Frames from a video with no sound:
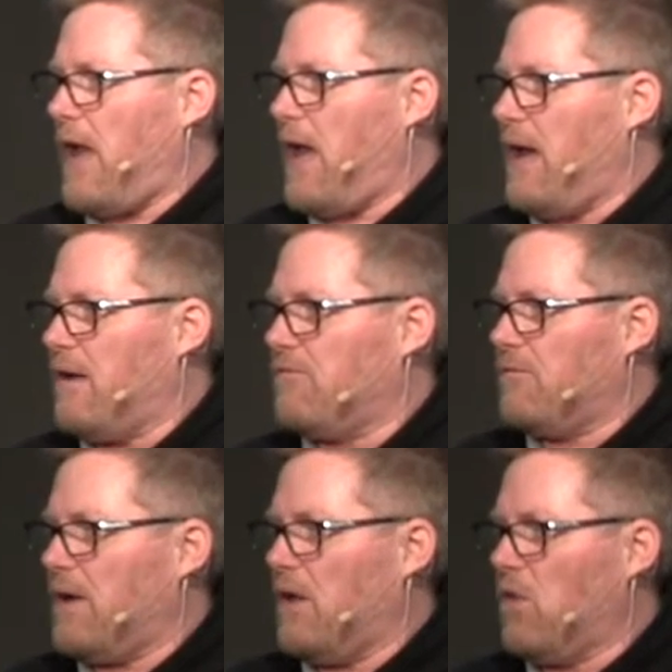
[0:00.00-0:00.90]

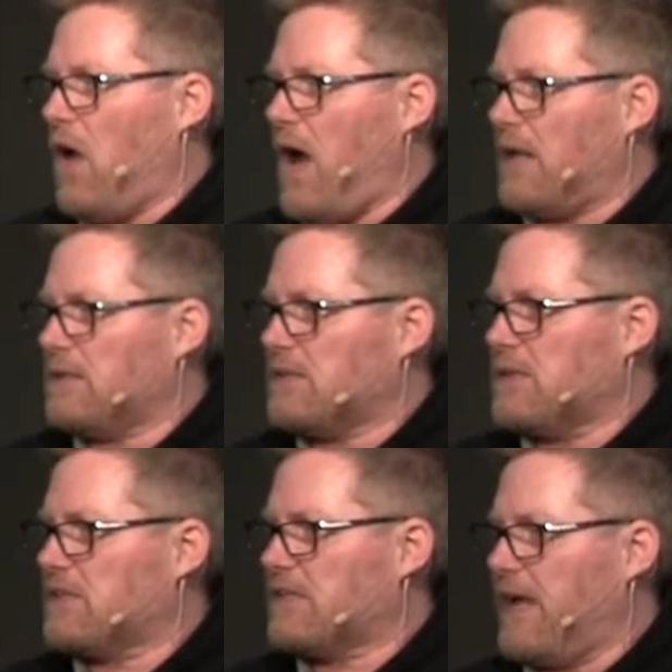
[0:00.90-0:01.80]
have a lot
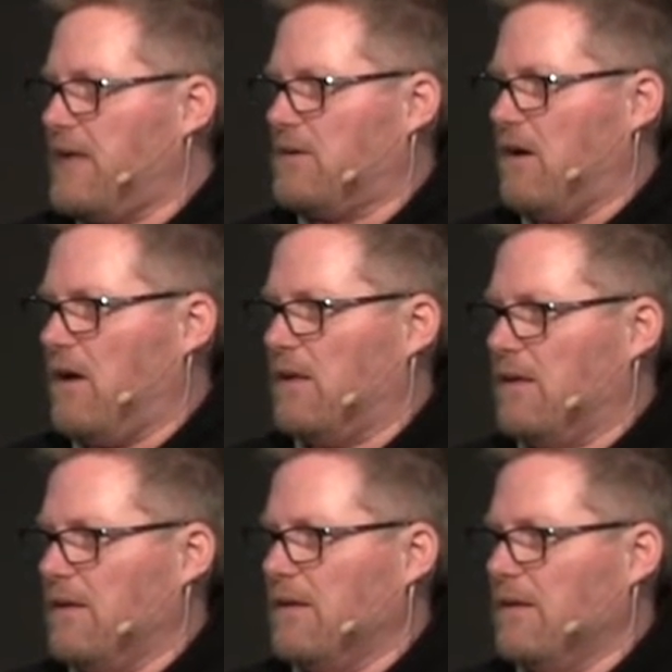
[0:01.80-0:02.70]
to stand on
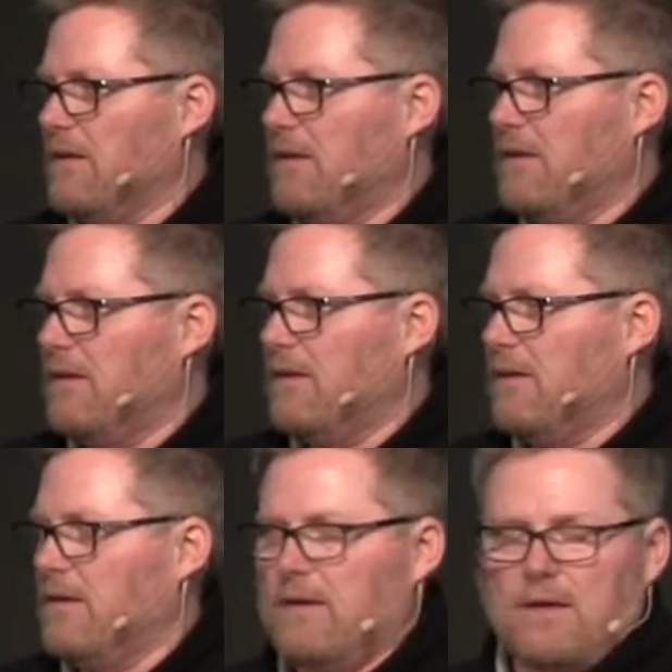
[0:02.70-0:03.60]

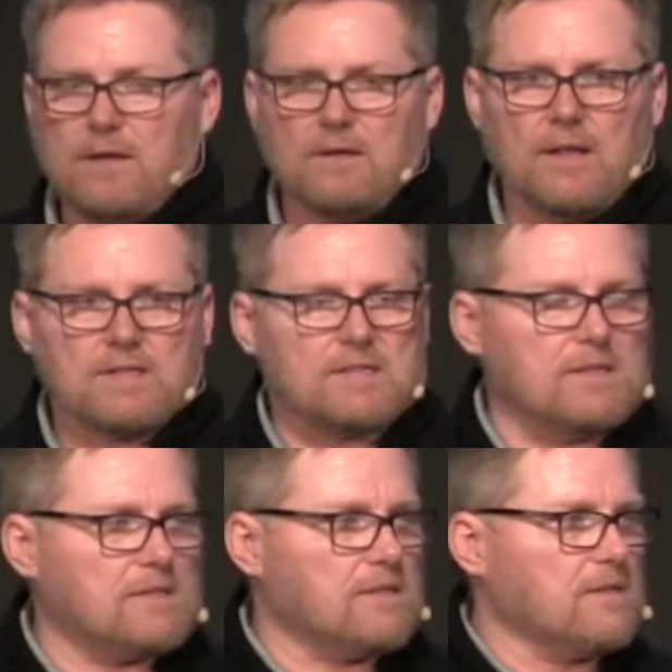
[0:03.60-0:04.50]
unless
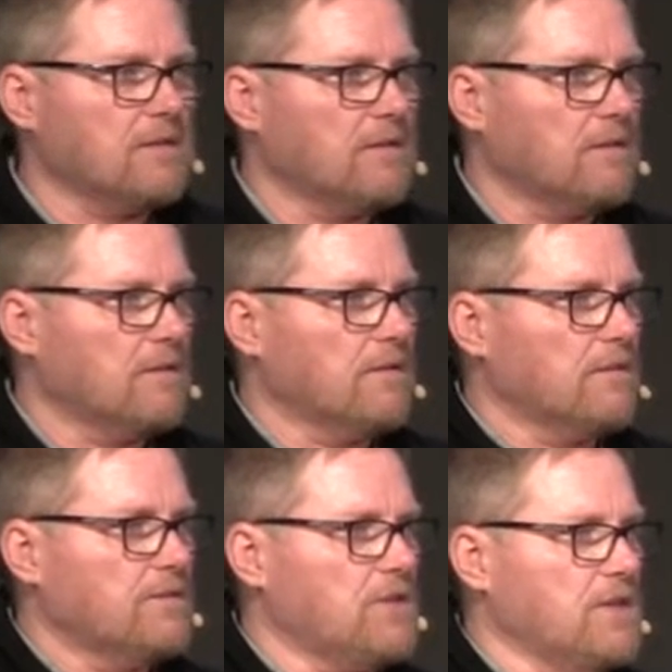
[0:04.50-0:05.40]
it's
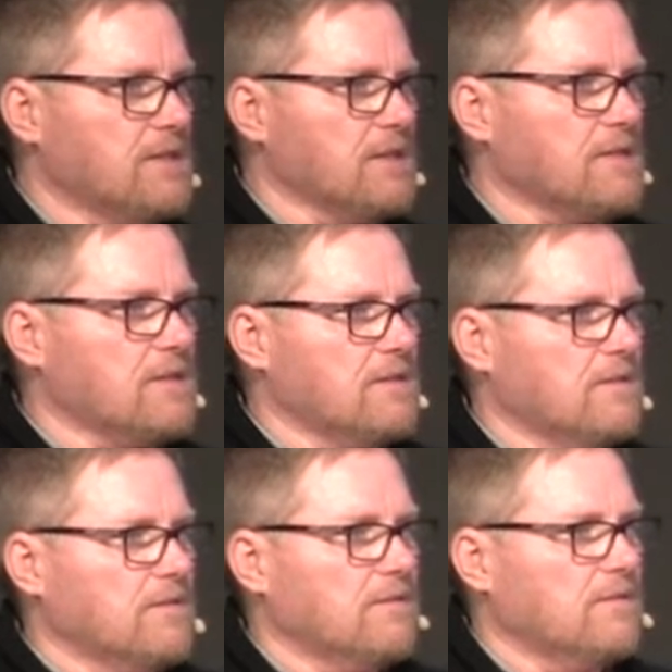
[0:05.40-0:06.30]
Jesus,
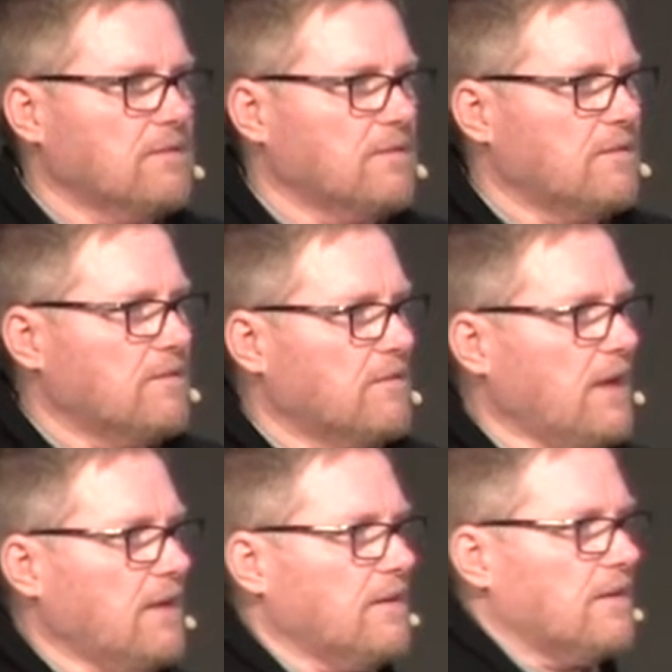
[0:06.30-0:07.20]

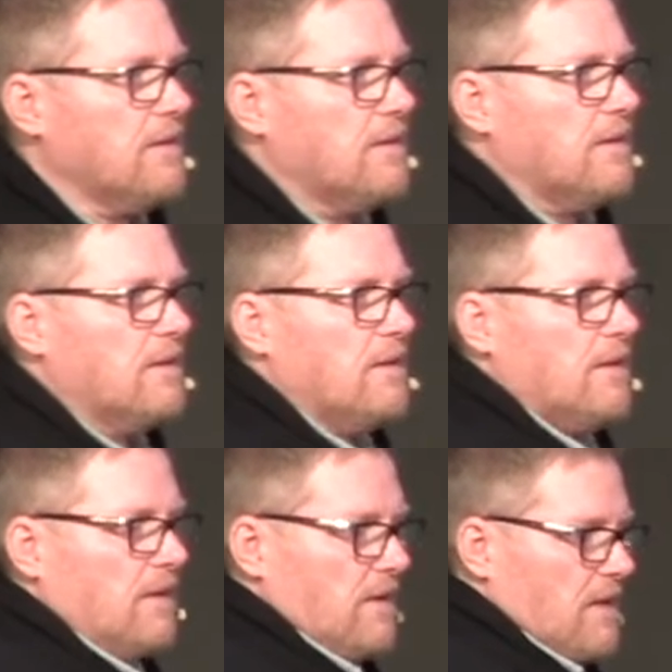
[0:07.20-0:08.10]
right?
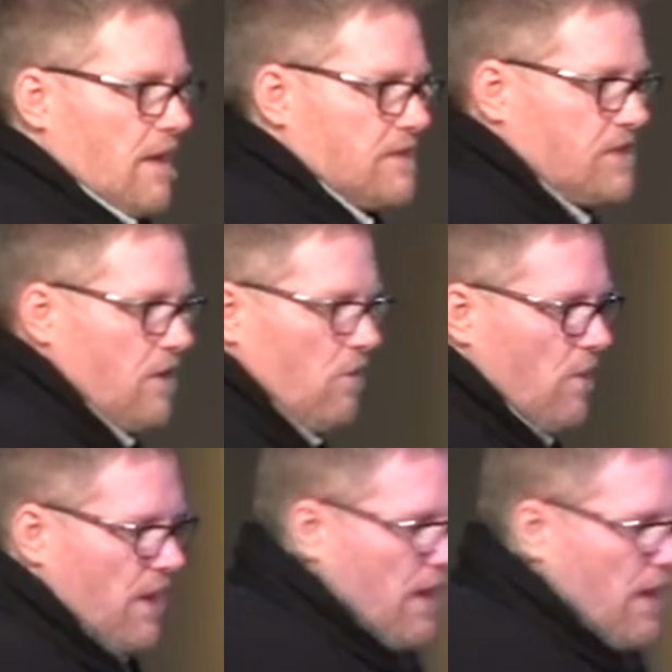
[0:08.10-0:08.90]
And so